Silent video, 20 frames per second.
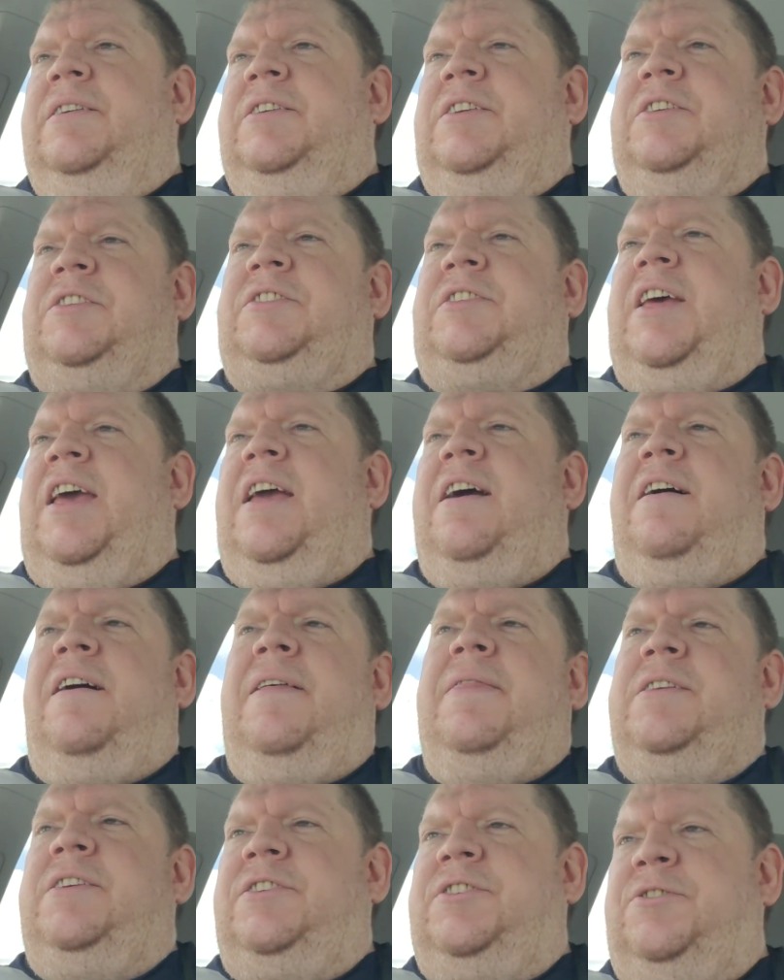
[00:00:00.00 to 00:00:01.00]
to stay
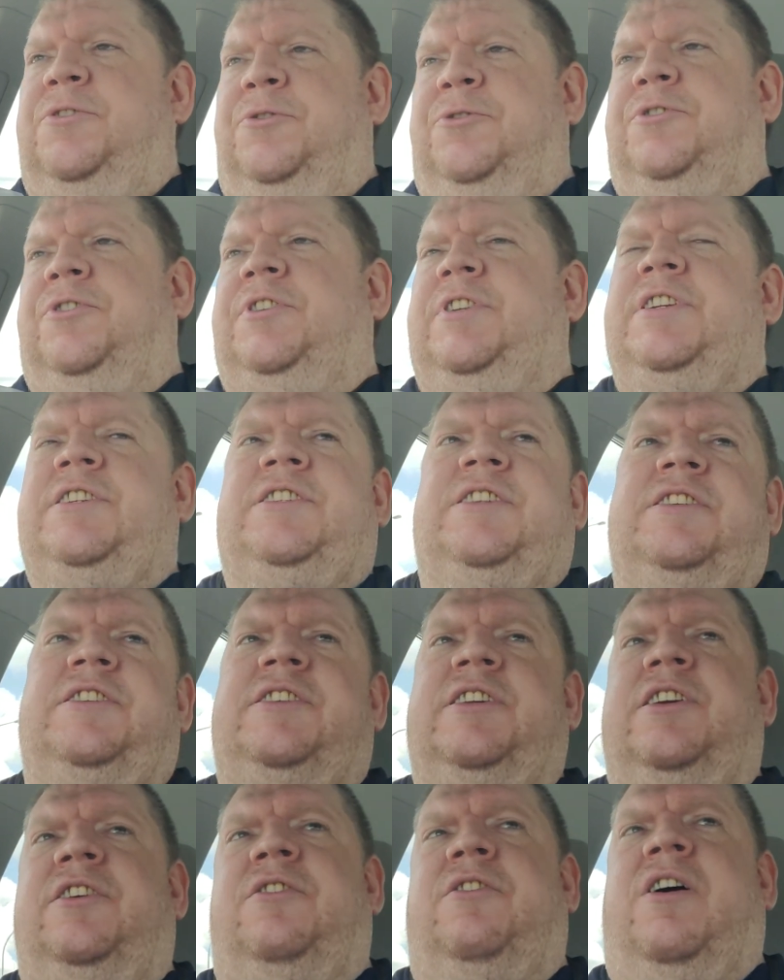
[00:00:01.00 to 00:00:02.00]
on this social
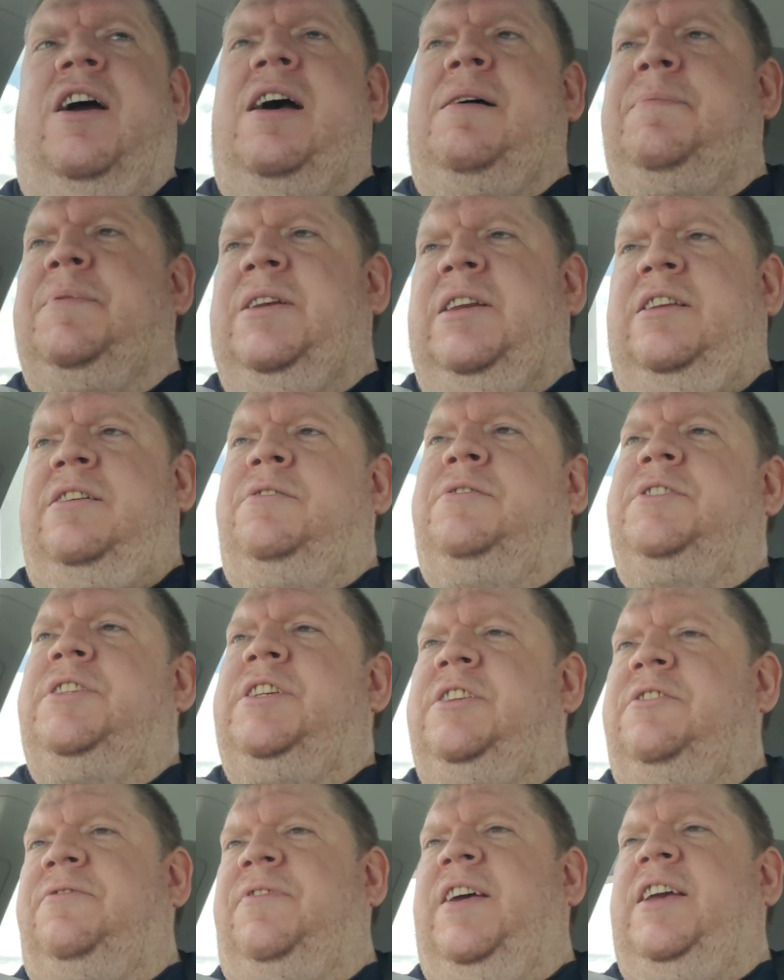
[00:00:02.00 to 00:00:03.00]
distancing crap and use
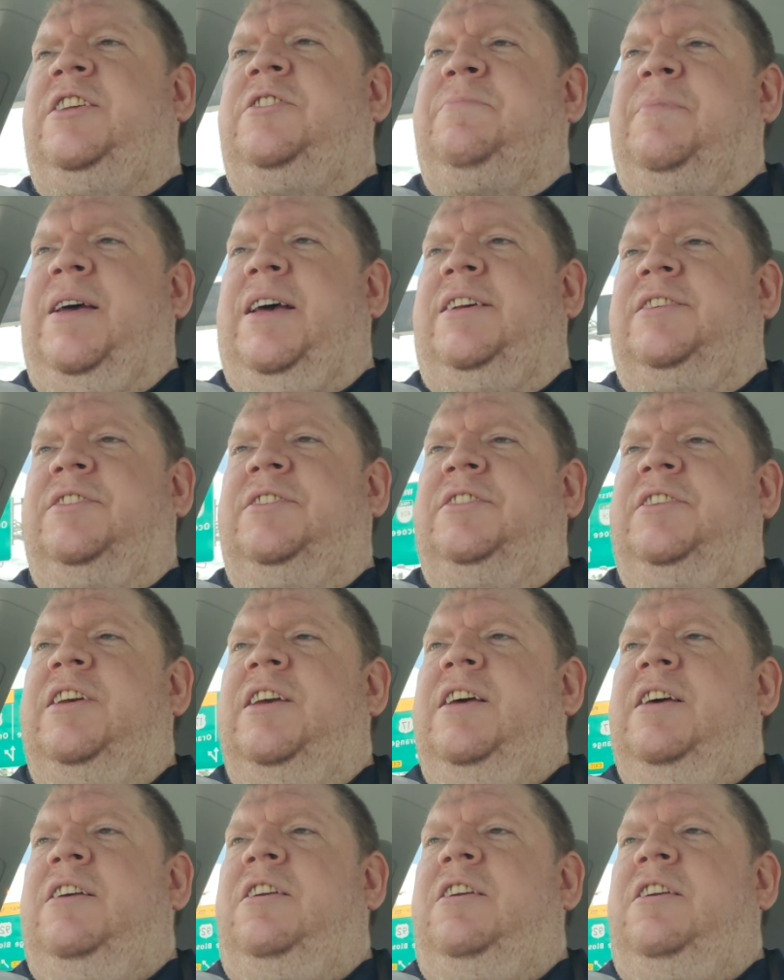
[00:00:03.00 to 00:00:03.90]
these face masks.